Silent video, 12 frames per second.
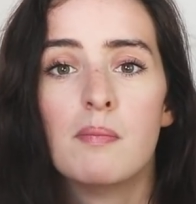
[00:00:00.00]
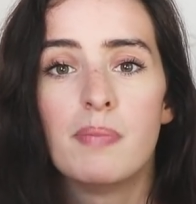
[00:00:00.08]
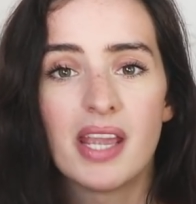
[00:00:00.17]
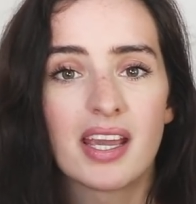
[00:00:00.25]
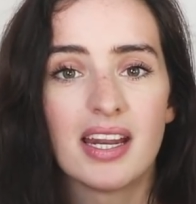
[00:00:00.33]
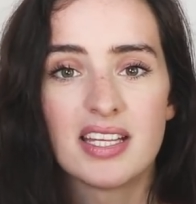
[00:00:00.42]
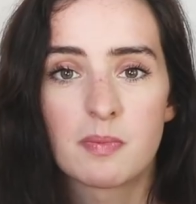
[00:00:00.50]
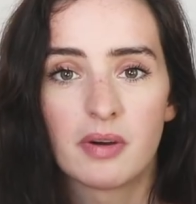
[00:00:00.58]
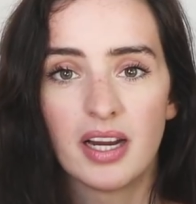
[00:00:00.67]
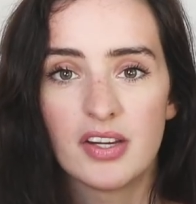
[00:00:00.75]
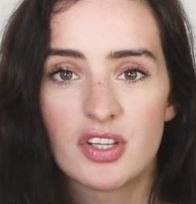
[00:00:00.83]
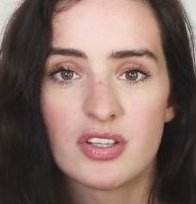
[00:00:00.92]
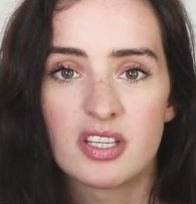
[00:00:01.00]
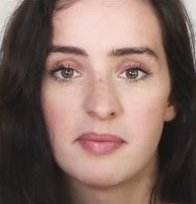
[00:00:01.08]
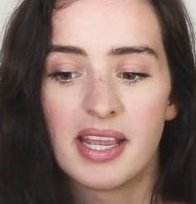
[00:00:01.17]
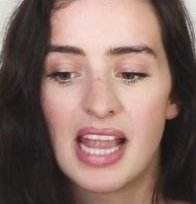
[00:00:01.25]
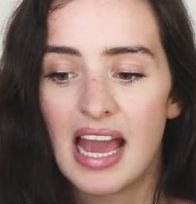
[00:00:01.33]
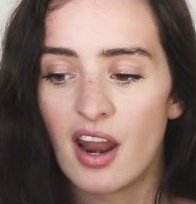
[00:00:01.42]
being an inspiration to
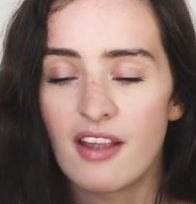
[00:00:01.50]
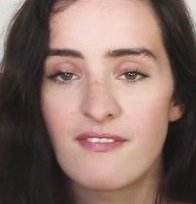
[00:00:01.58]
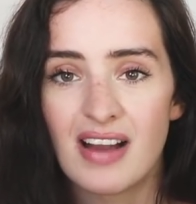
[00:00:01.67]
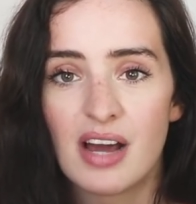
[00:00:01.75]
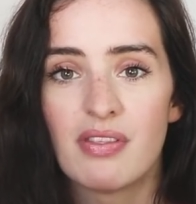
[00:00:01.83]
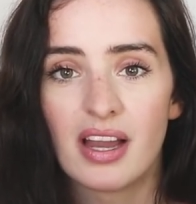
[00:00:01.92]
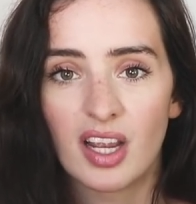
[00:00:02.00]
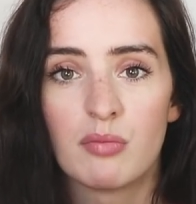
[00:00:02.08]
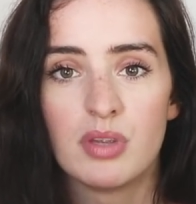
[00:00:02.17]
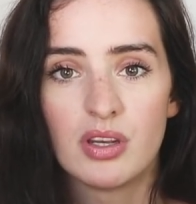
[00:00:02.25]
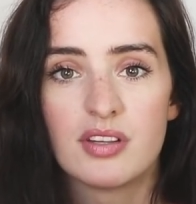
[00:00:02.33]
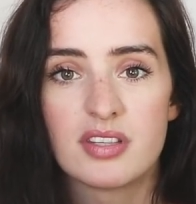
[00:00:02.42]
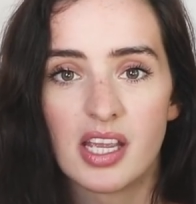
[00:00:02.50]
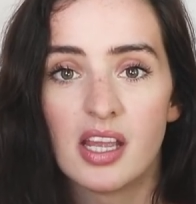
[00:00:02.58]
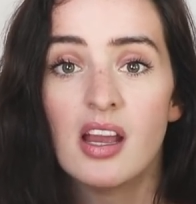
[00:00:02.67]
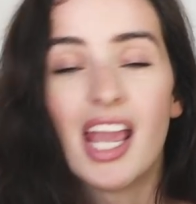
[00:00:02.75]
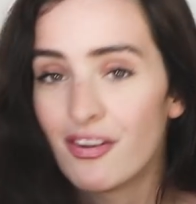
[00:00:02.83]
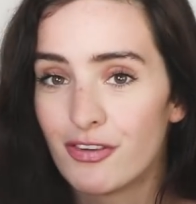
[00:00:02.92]
me, and I found that
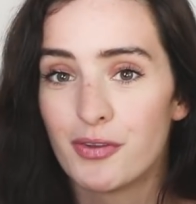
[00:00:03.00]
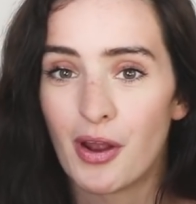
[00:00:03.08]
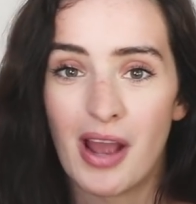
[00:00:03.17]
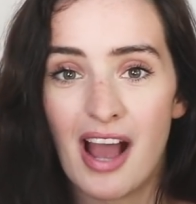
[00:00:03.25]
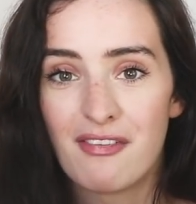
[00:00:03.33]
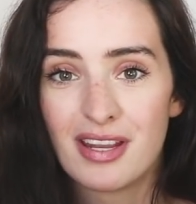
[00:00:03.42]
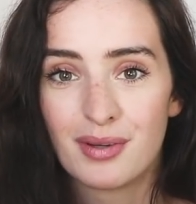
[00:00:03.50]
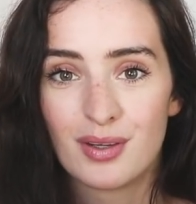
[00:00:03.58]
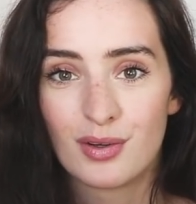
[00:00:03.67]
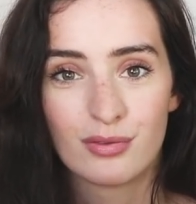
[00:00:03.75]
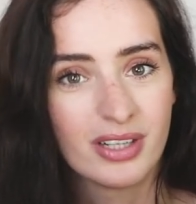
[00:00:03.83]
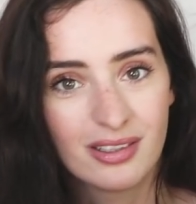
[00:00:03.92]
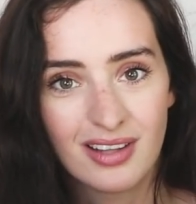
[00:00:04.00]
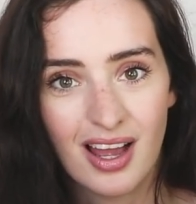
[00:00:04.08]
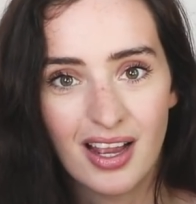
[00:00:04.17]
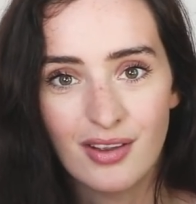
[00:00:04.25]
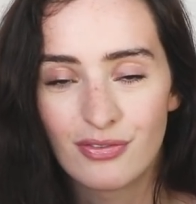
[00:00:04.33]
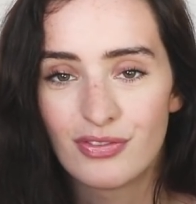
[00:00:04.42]
community. If you don't have anyone in your real
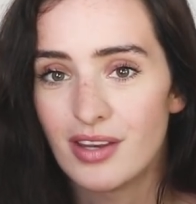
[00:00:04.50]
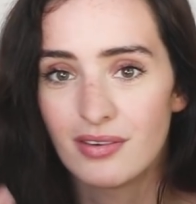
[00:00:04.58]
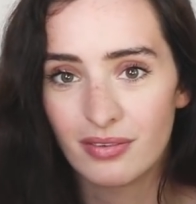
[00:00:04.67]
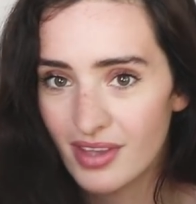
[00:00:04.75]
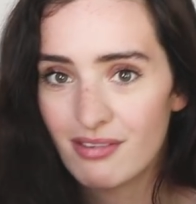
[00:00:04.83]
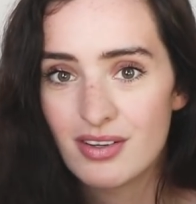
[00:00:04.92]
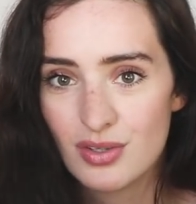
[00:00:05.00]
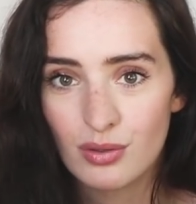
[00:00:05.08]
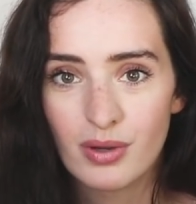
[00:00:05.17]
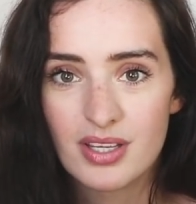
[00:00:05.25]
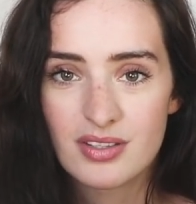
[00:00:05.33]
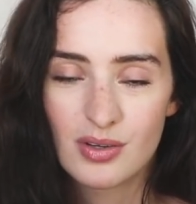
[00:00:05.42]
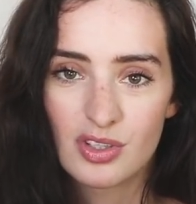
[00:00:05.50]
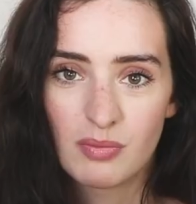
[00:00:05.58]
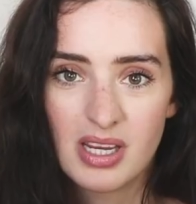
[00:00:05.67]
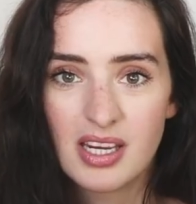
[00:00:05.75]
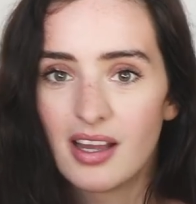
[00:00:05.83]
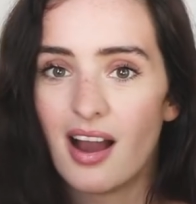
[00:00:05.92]
life, then there is always social
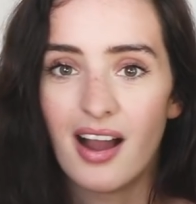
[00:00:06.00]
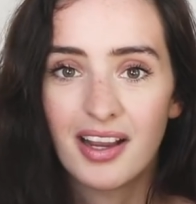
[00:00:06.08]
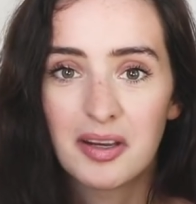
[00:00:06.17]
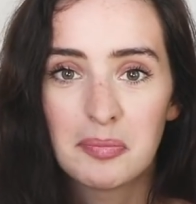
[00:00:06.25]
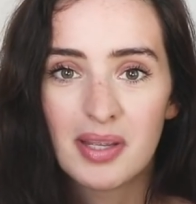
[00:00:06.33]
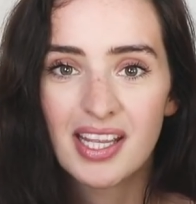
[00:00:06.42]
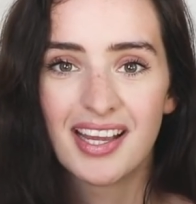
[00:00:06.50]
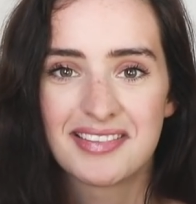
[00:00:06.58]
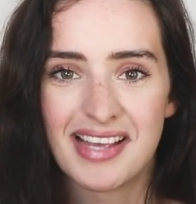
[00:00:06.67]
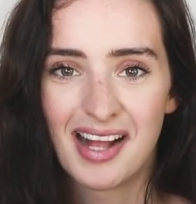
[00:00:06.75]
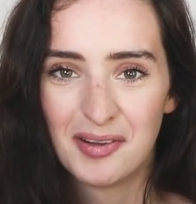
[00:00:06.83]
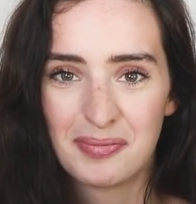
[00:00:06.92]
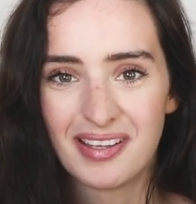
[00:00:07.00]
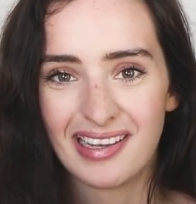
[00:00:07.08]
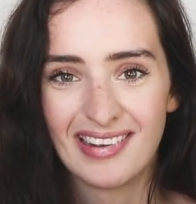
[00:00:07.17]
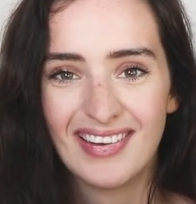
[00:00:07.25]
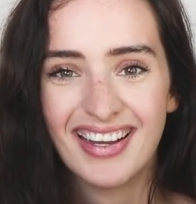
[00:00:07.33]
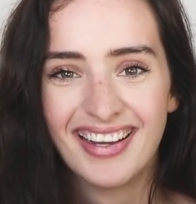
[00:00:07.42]
media. I can be here to help
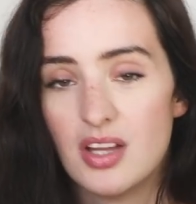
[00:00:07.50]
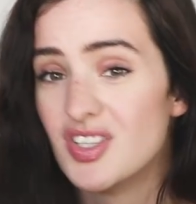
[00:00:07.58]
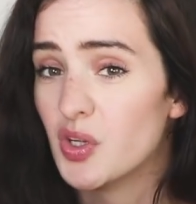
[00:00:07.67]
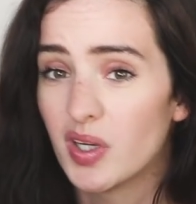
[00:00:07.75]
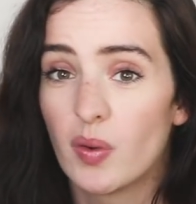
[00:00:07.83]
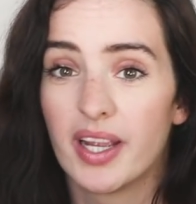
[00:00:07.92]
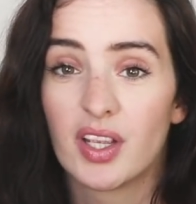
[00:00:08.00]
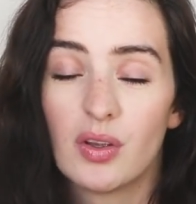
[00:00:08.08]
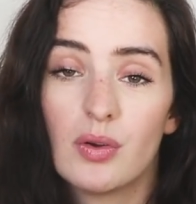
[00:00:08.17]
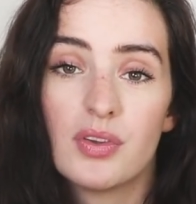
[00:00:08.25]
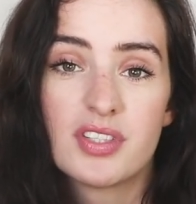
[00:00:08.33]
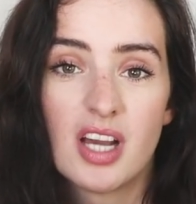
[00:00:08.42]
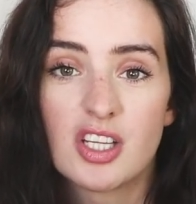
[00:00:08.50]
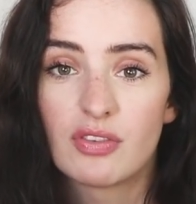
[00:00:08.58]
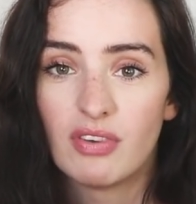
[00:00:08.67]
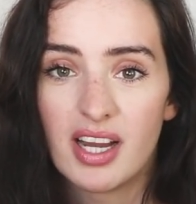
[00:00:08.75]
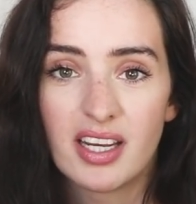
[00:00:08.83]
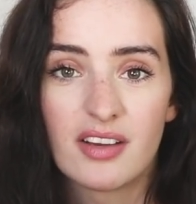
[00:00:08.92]
you. Do a quick Google search,
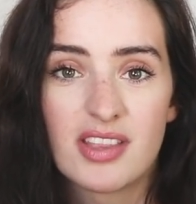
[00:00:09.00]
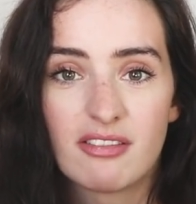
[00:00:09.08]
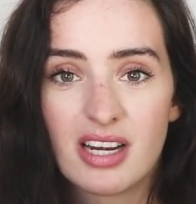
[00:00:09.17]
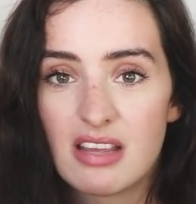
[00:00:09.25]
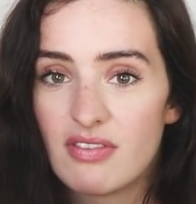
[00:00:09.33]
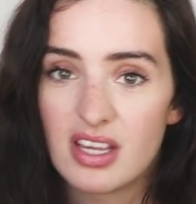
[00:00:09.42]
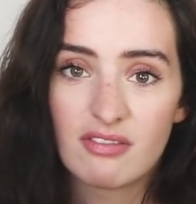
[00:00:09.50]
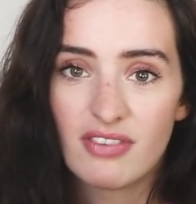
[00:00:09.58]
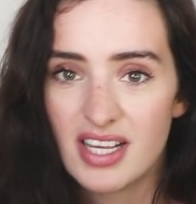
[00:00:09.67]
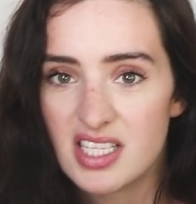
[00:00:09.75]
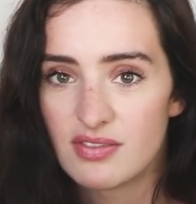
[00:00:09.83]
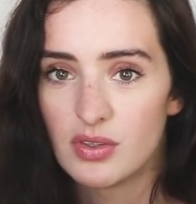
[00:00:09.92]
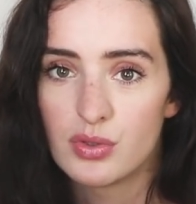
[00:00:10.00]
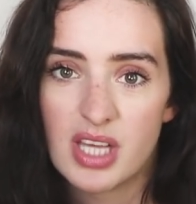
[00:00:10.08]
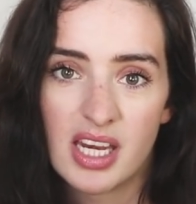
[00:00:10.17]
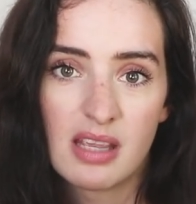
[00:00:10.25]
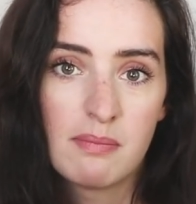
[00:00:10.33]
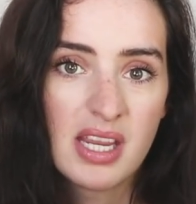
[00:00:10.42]
find out if there are any vegan festivals,
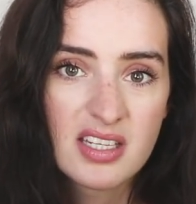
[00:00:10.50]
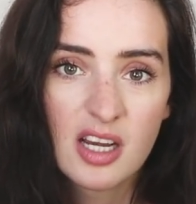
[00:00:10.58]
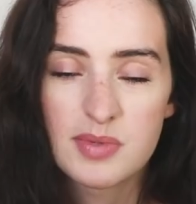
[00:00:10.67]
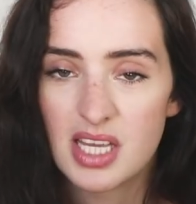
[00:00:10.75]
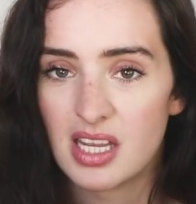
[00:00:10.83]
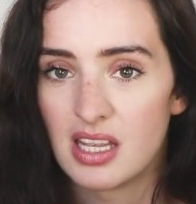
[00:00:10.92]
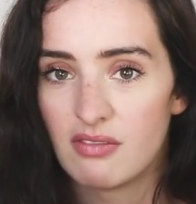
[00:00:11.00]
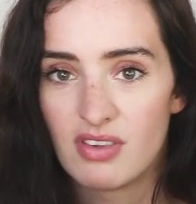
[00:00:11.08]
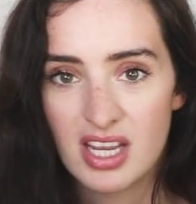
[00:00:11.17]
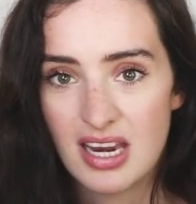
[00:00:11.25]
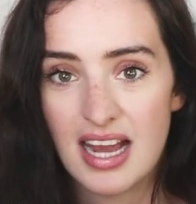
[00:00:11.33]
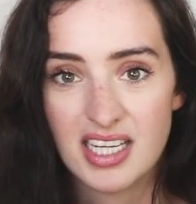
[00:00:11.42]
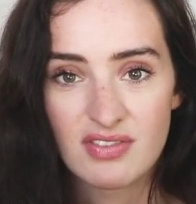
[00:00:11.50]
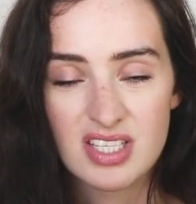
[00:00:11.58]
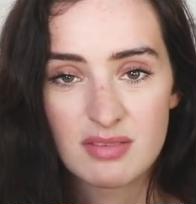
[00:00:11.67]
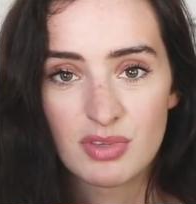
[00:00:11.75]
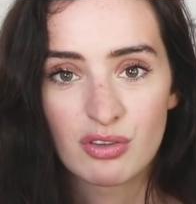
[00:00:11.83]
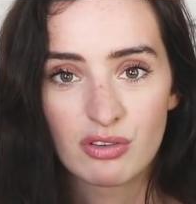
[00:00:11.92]
any meetups, any vegan activism